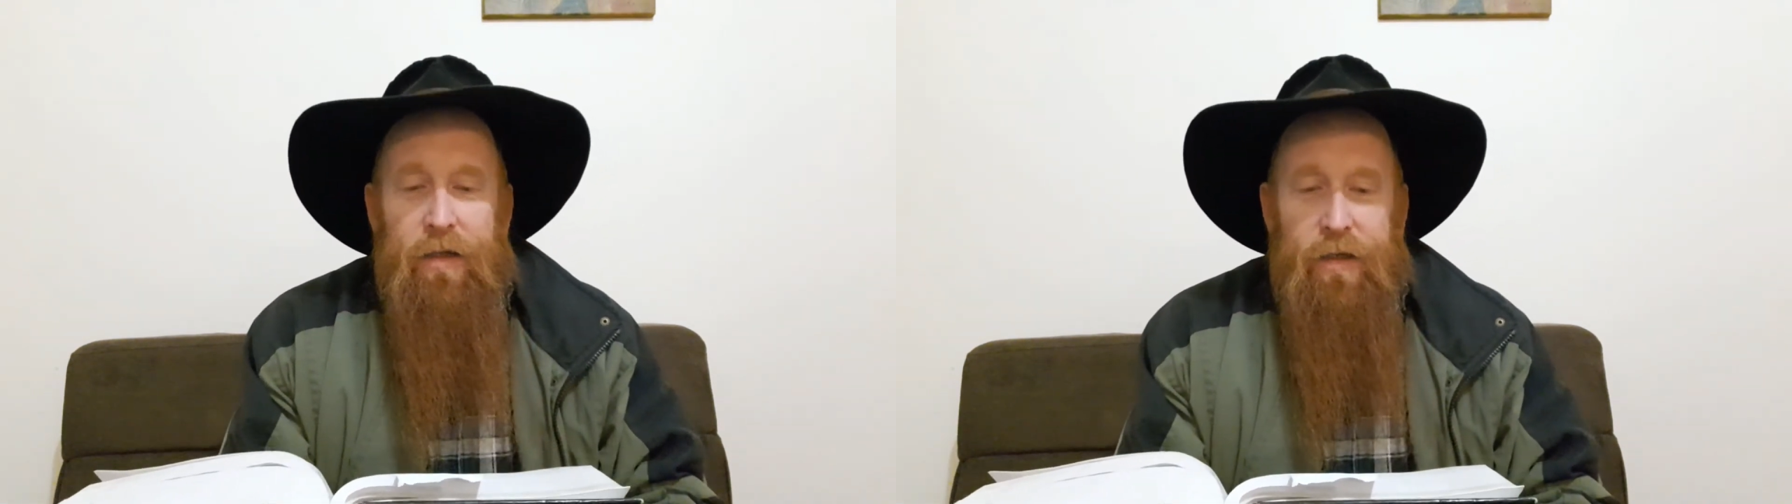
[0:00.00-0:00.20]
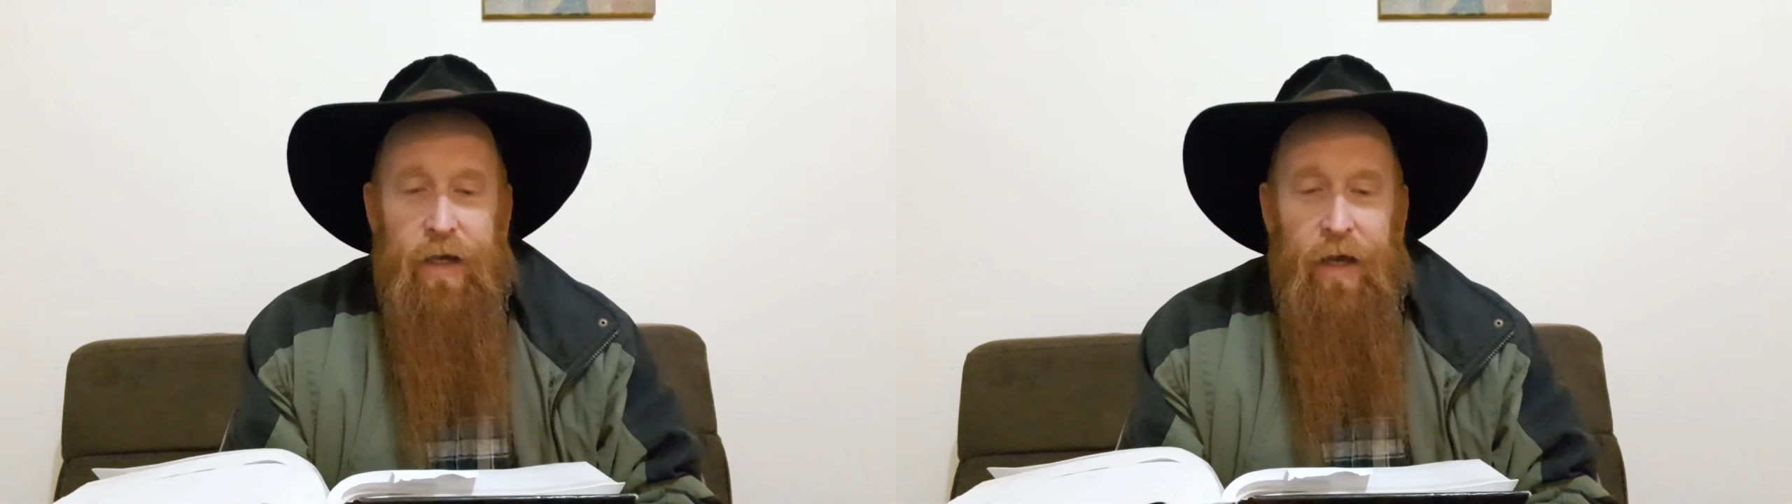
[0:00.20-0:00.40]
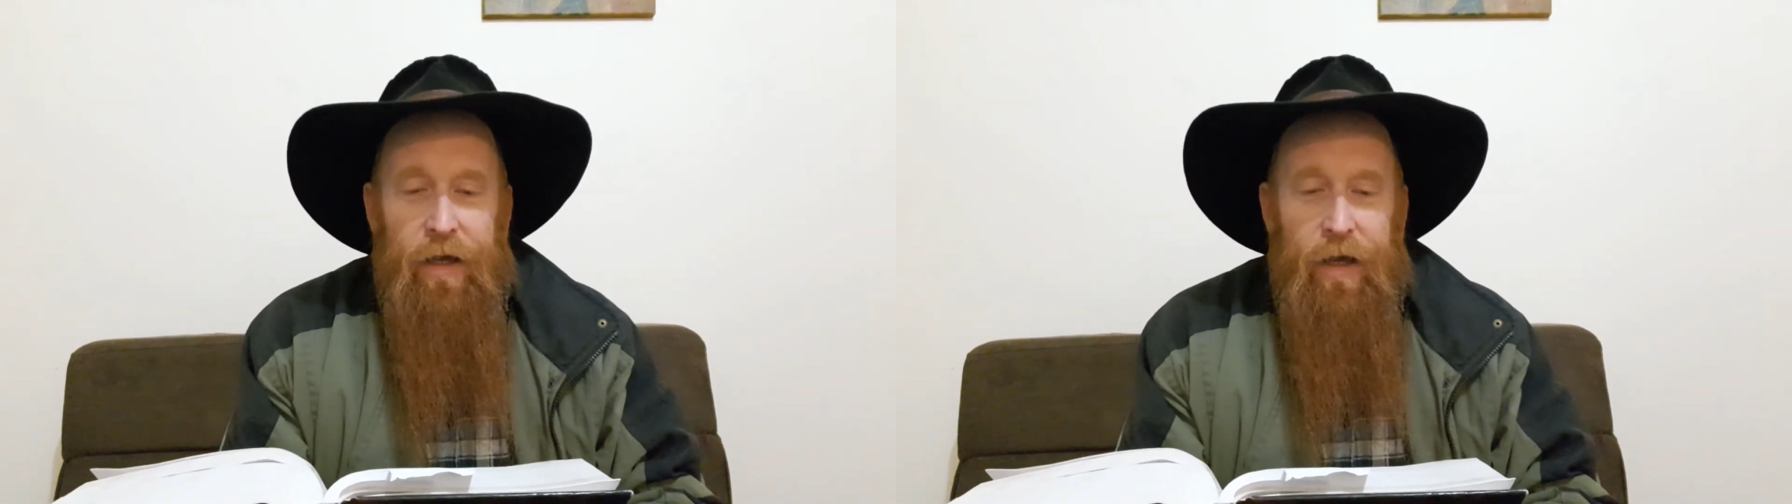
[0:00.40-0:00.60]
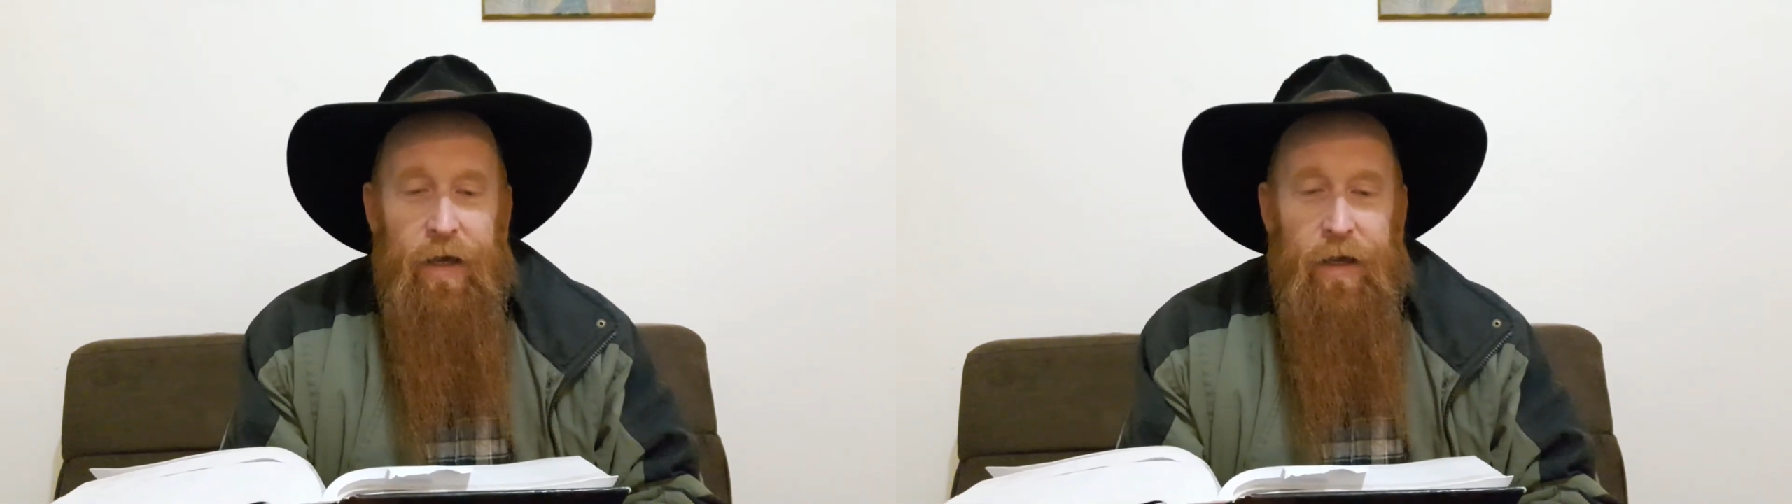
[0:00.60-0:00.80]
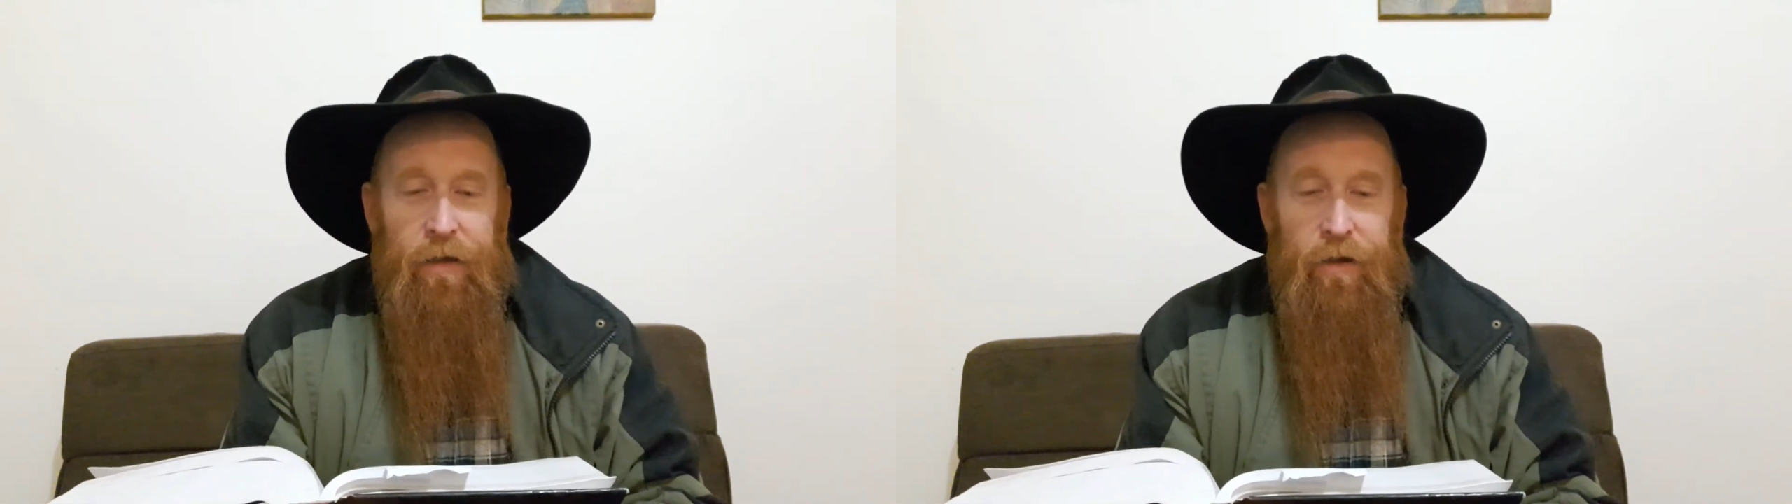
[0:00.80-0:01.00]
Take
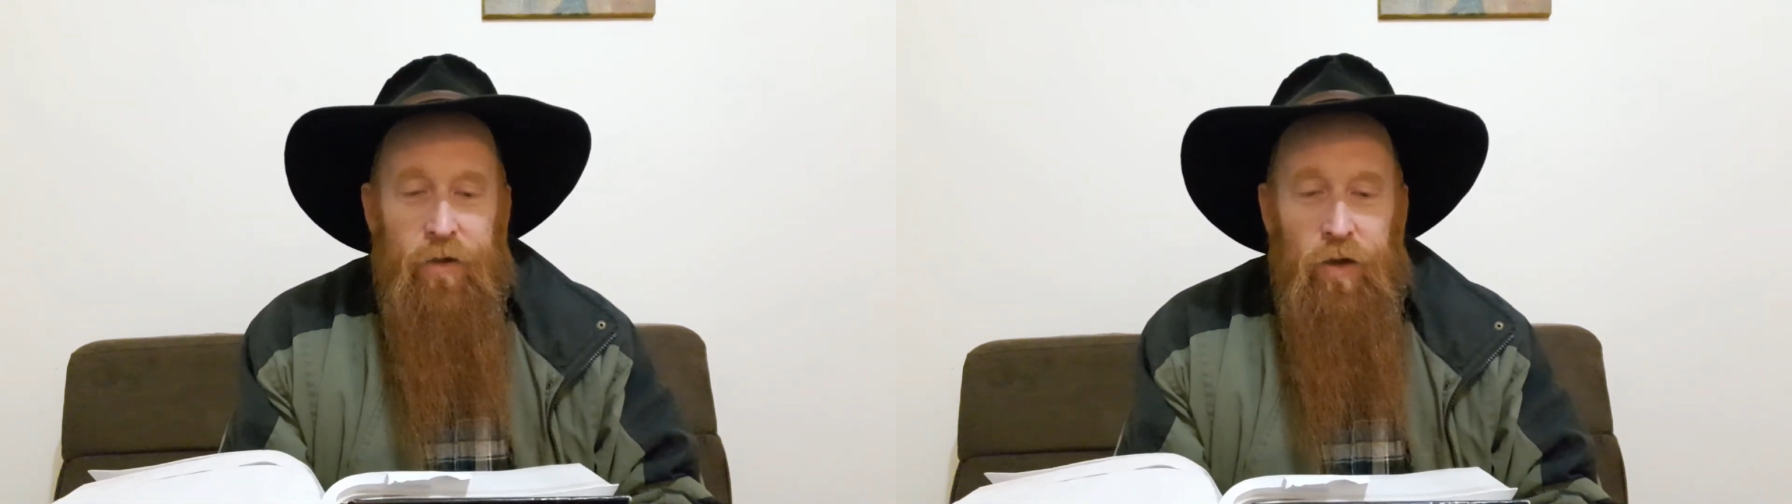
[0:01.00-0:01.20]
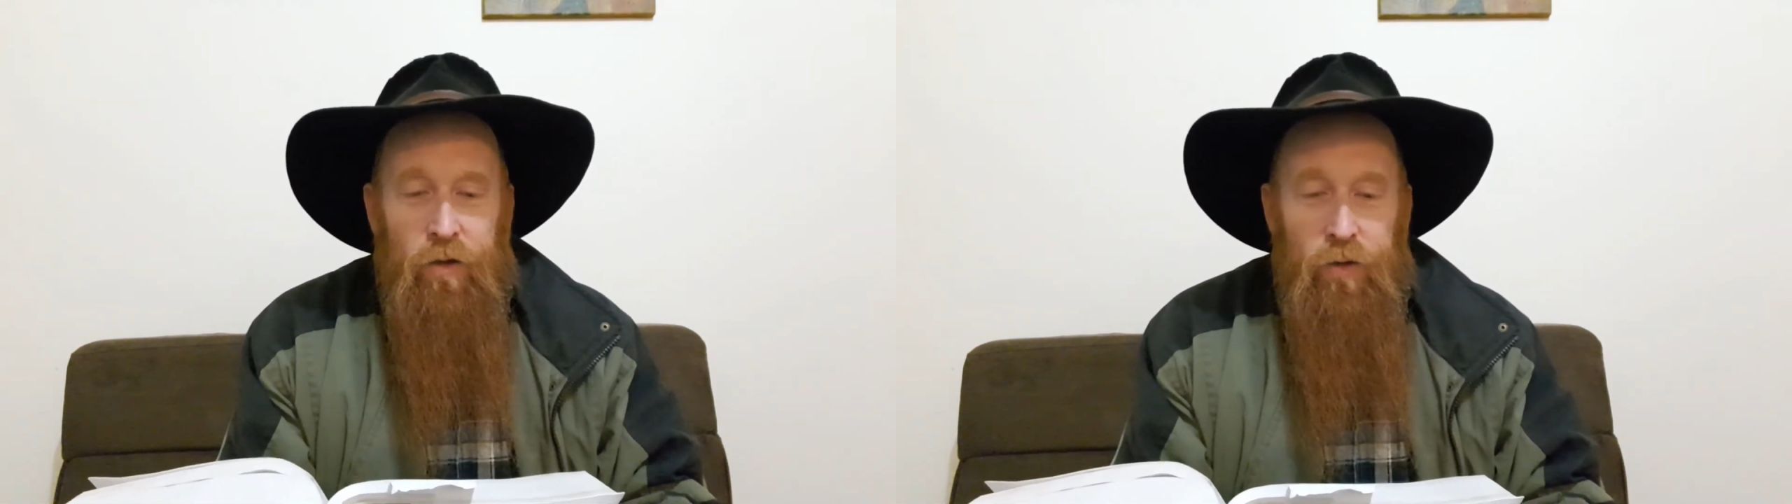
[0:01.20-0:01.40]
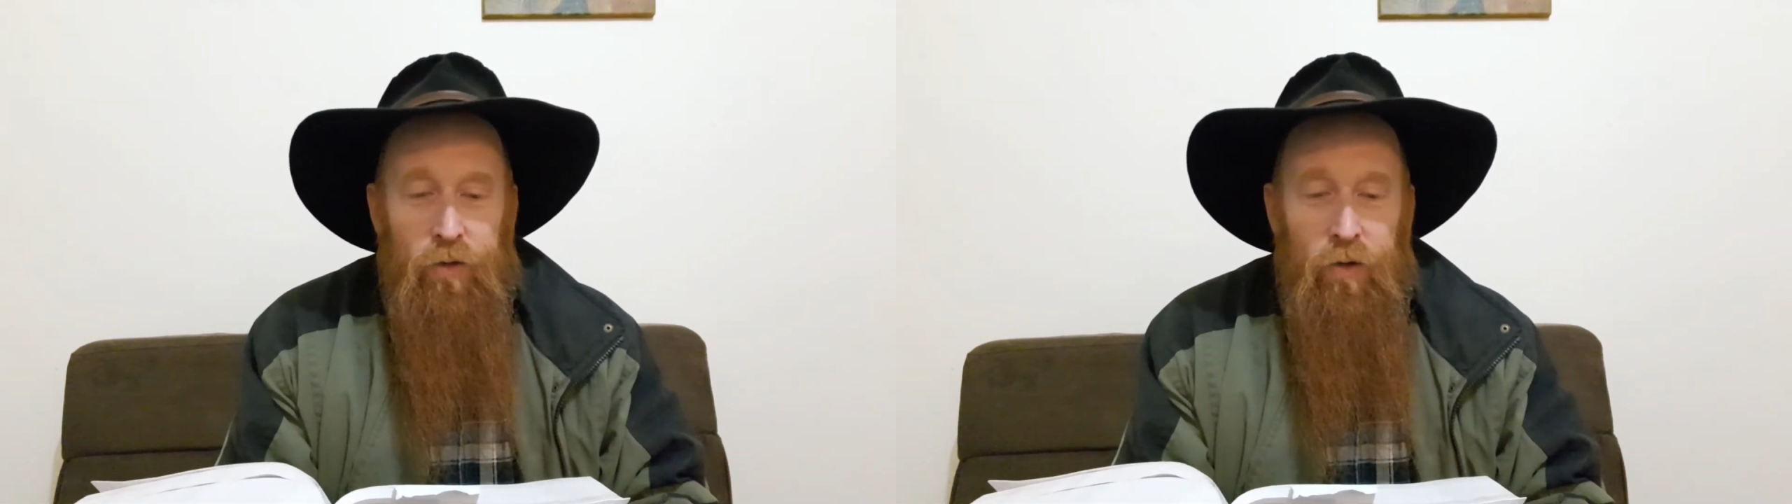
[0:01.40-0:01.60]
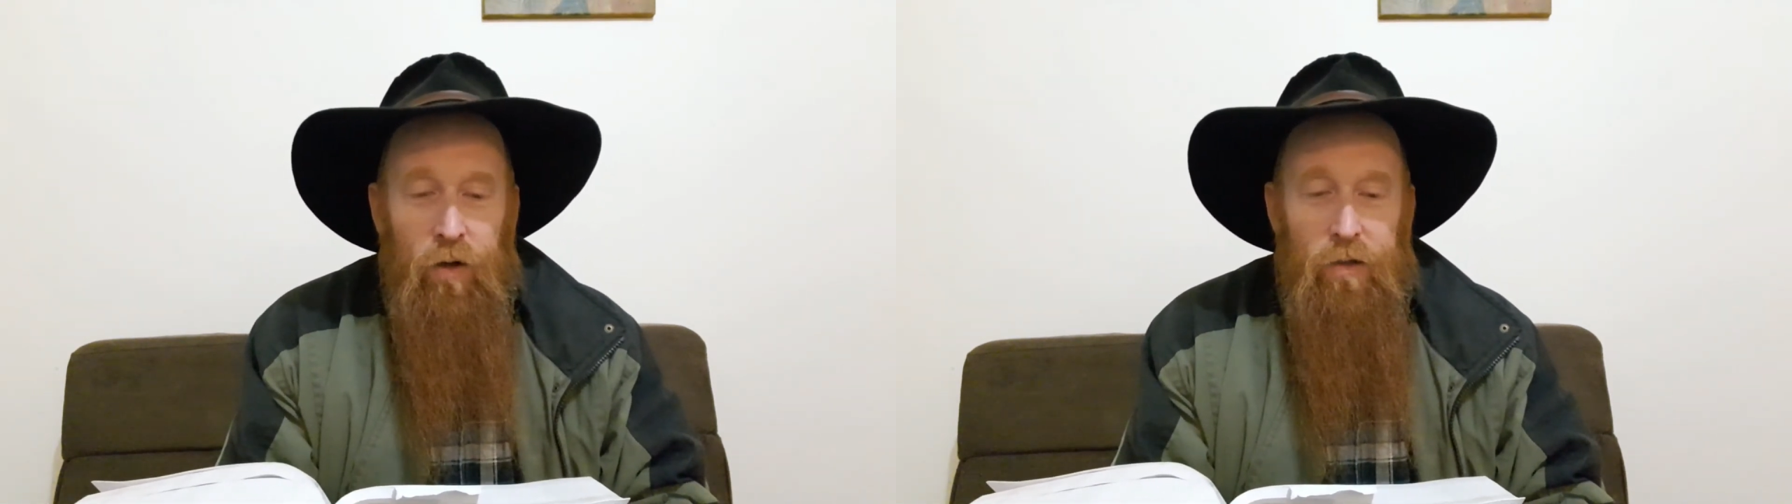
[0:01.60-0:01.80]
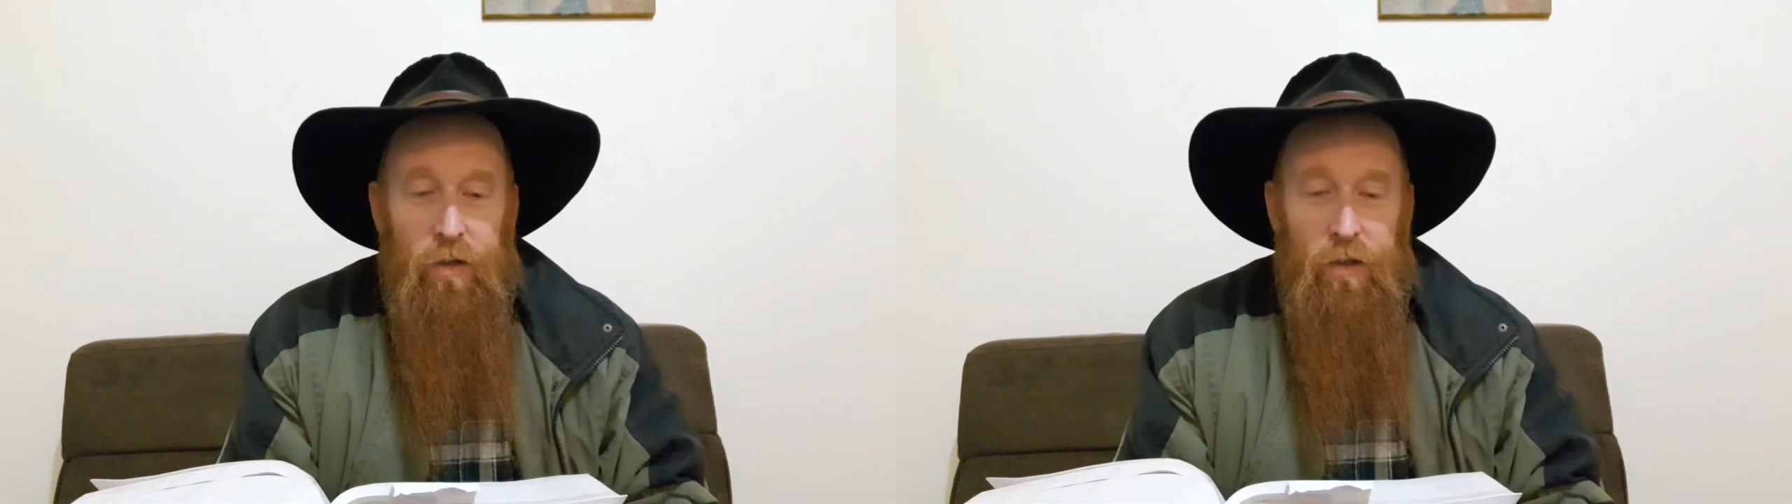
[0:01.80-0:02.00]
heed that you do
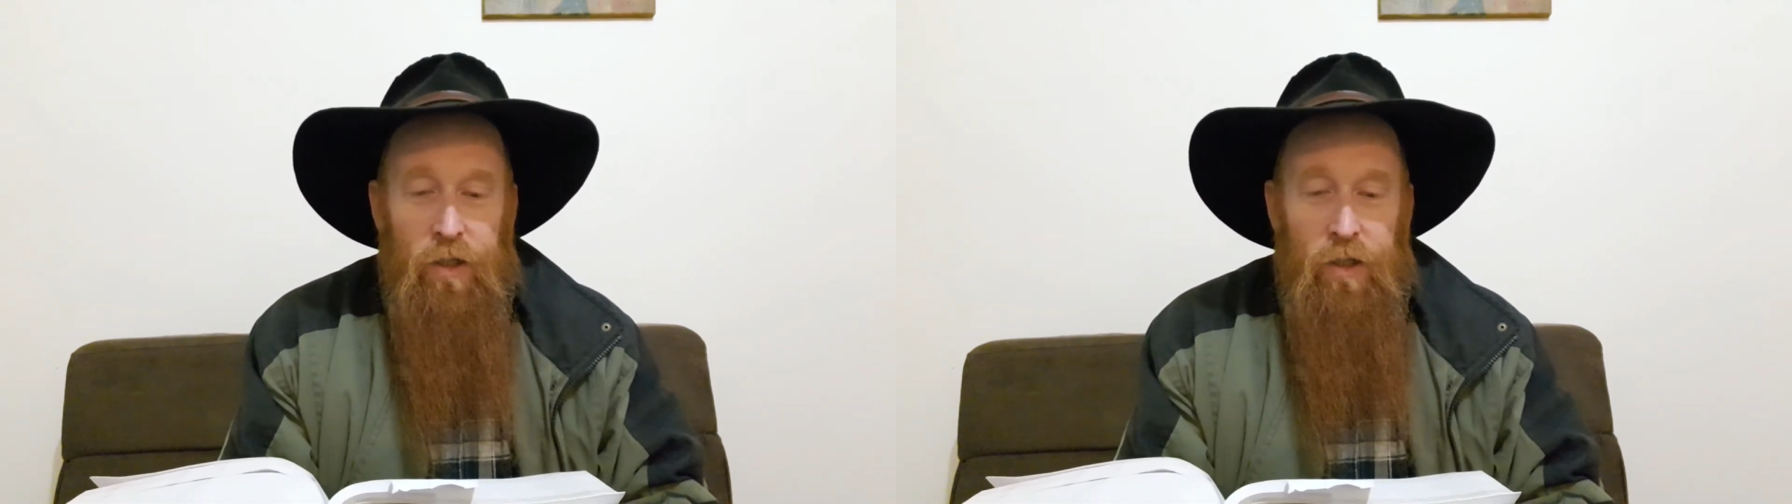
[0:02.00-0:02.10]
not